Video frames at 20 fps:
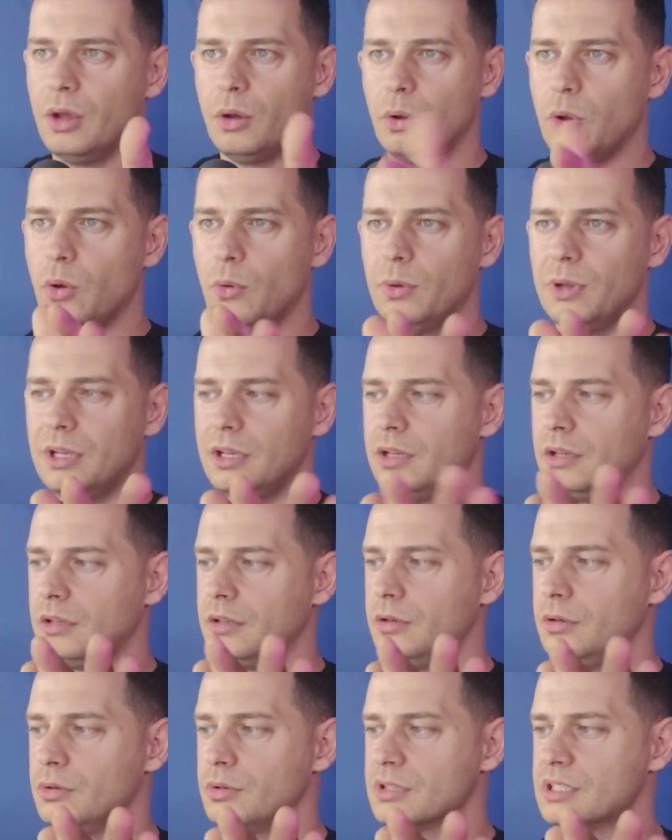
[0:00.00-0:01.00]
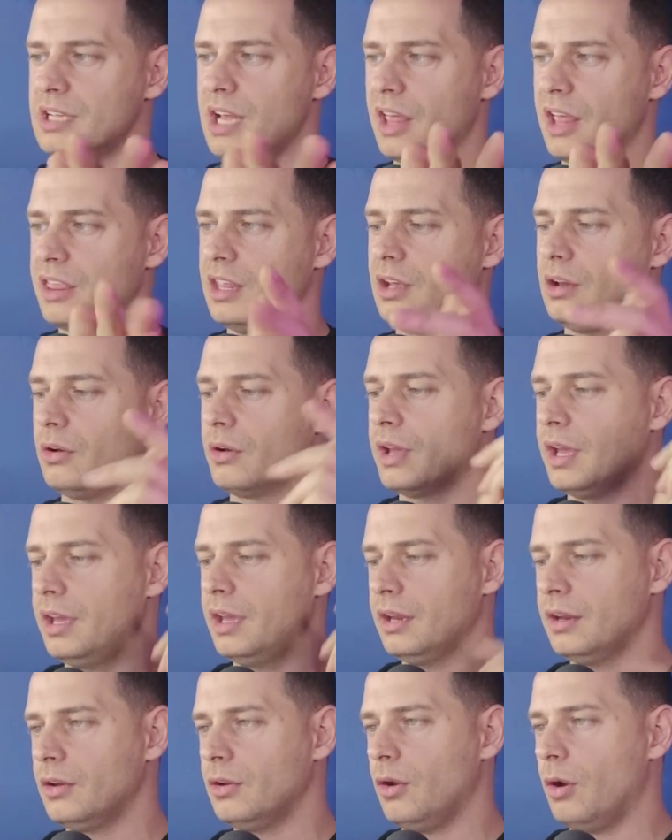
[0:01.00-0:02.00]
You will lose nothing,
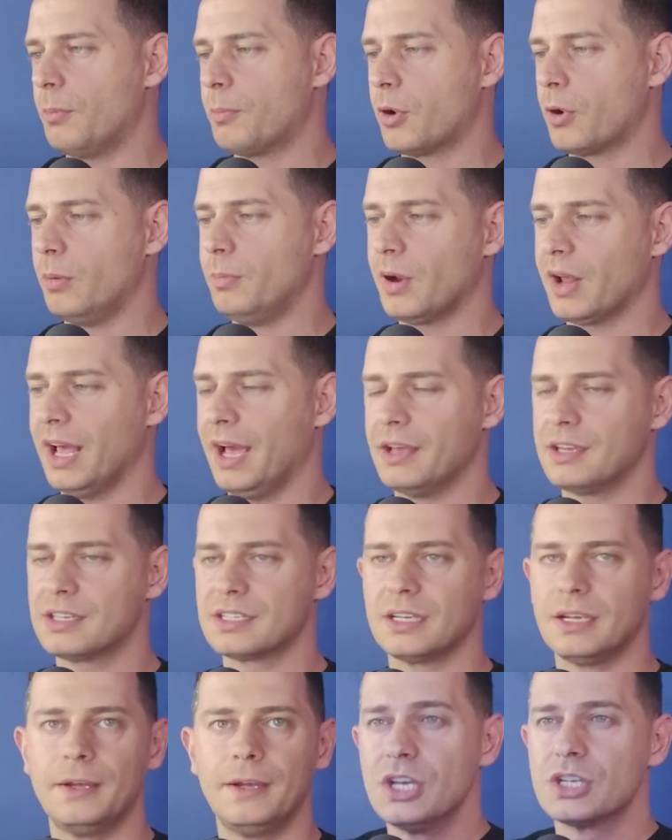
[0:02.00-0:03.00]
okay? No problem, guys.